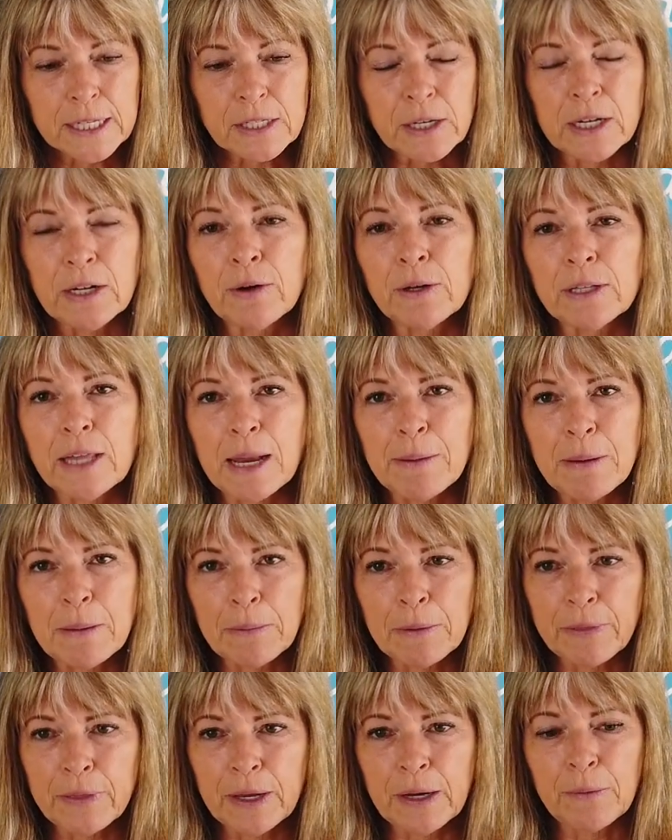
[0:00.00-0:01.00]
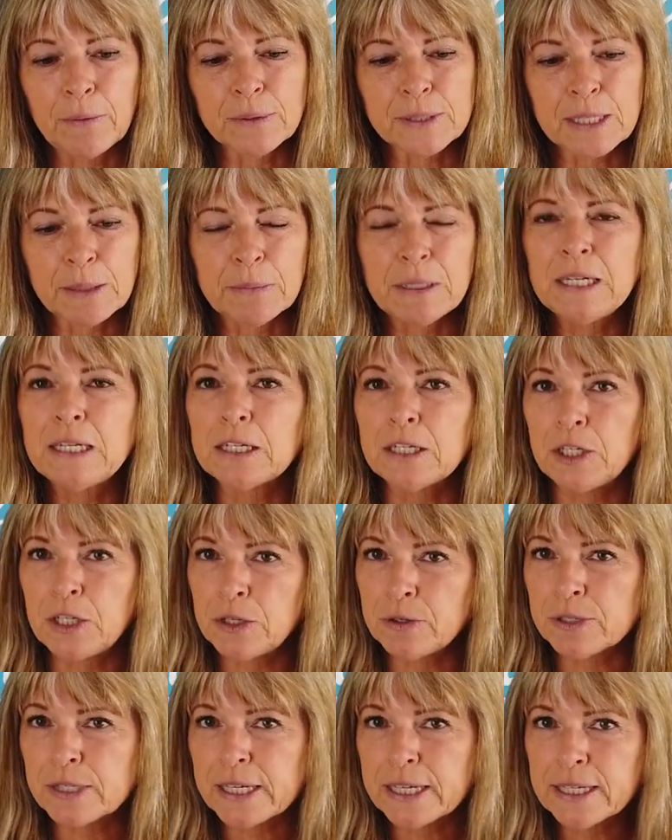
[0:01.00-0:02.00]
So I know a lot of people think, well, somebody could
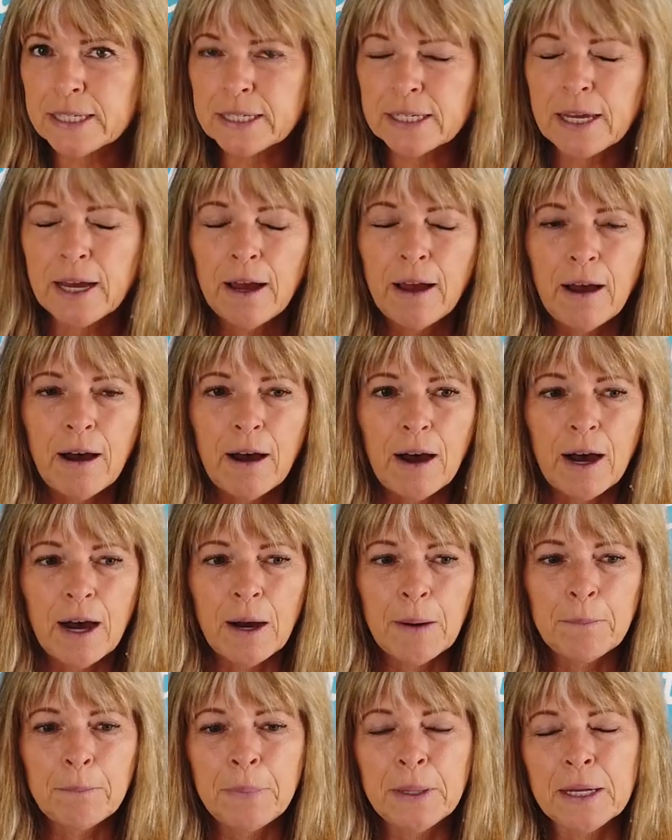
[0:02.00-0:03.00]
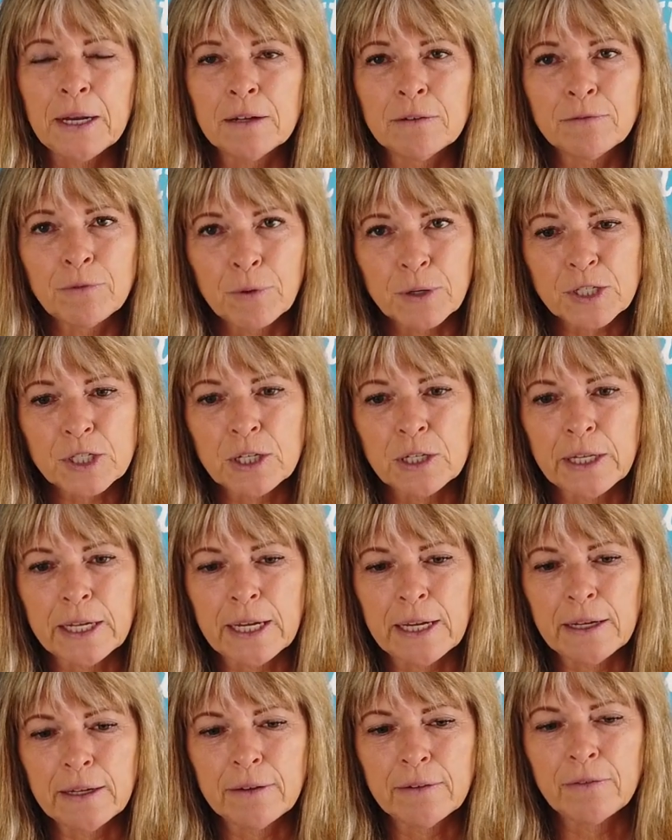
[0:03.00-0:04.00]
use it, but
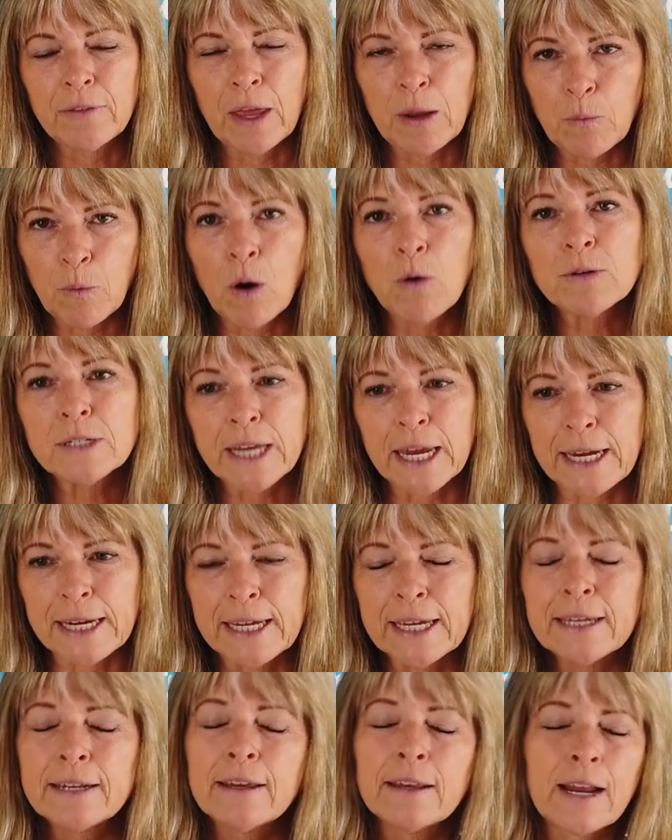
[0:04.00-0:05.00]
unfortunately they won't take it.